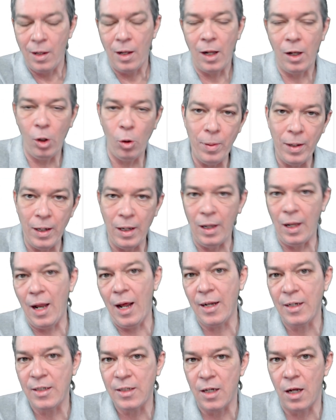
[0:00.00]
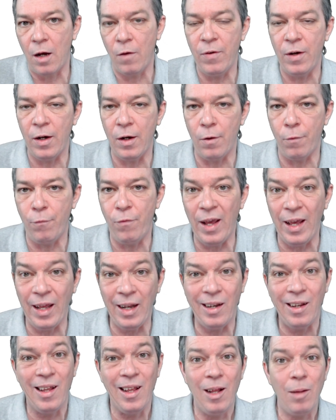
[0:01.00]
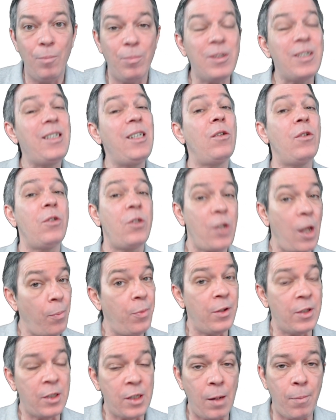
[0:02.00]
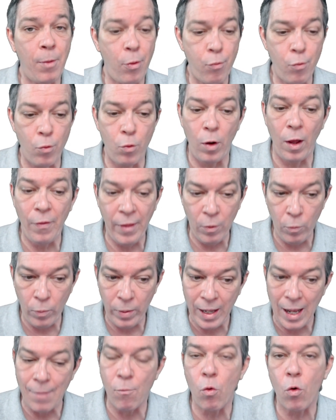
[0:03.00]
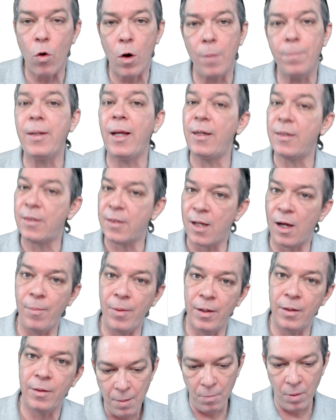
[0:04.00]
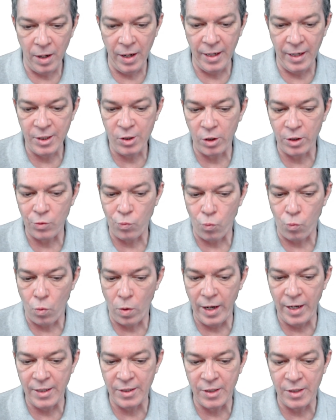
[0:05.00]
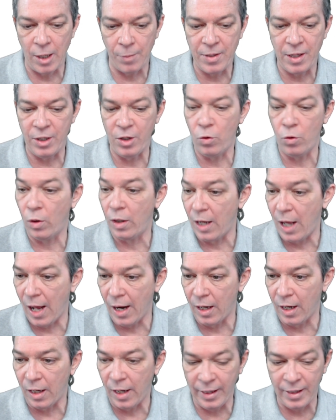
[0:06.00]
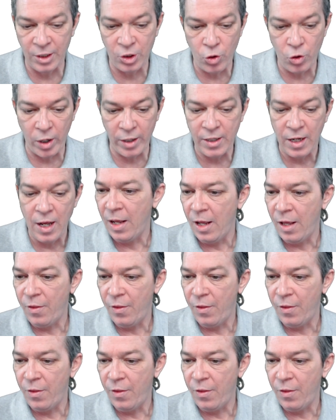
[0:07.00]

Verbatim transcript: a little bit less of an event, but still something's coming through. I think we got more updates coming. Monday starts raising up, getting you a lot of lightning strikes.